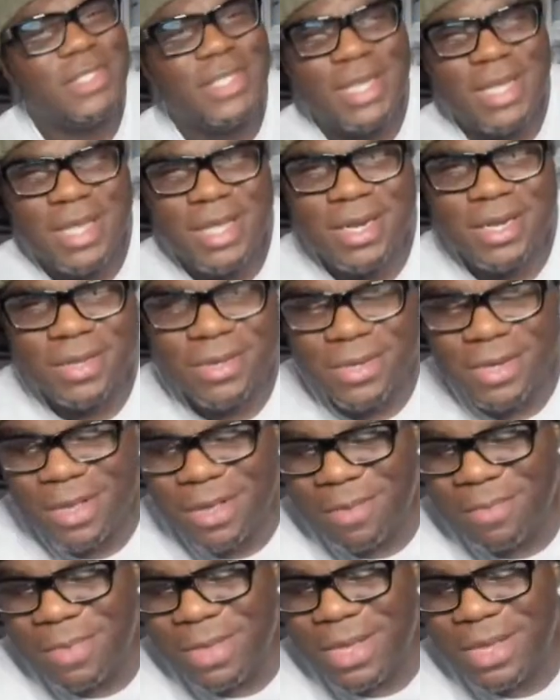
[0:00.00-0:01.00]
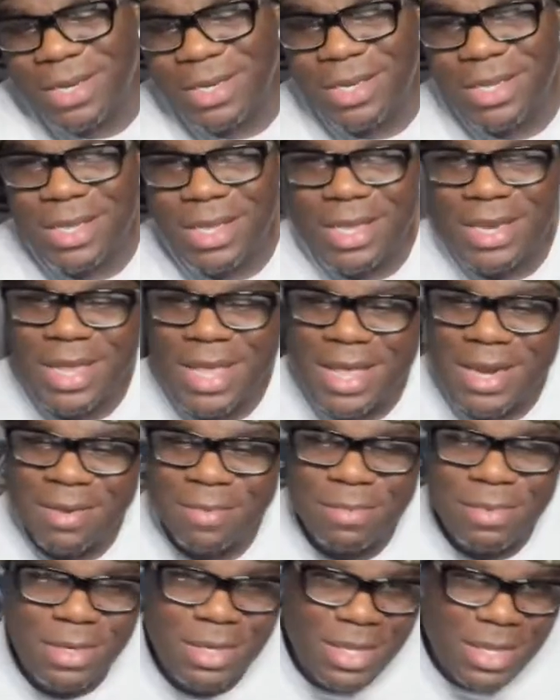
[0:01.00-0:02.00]
I don't know, man. Looking at
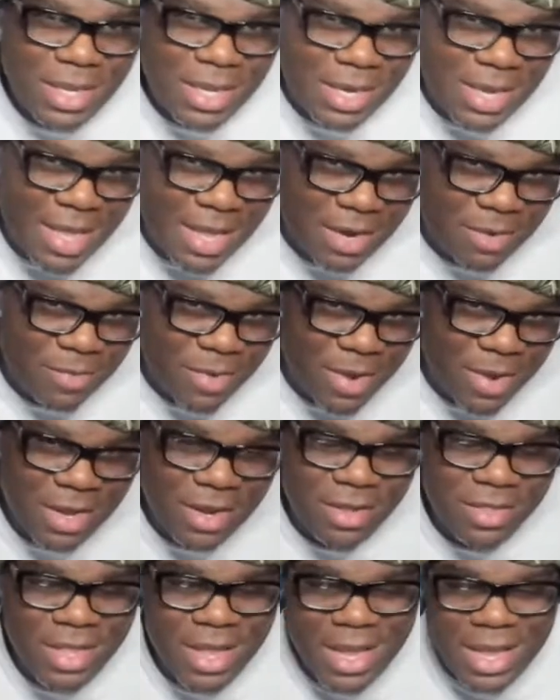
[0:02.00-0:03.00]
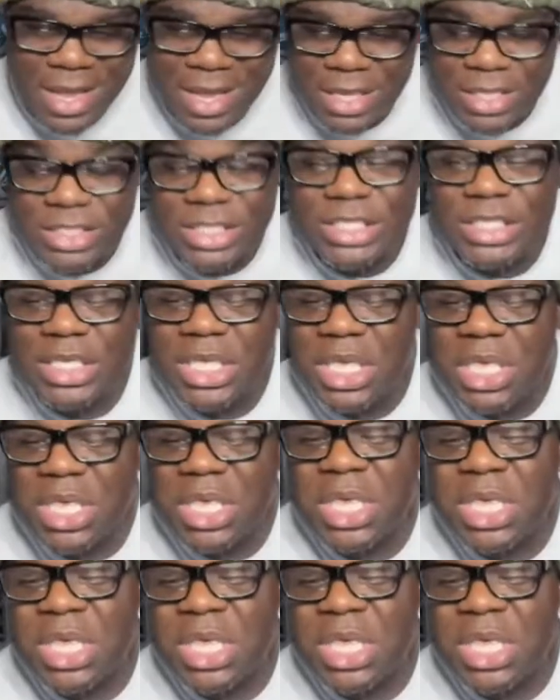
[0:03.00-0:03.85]
them, looking at them right here, they ain't. Yeah.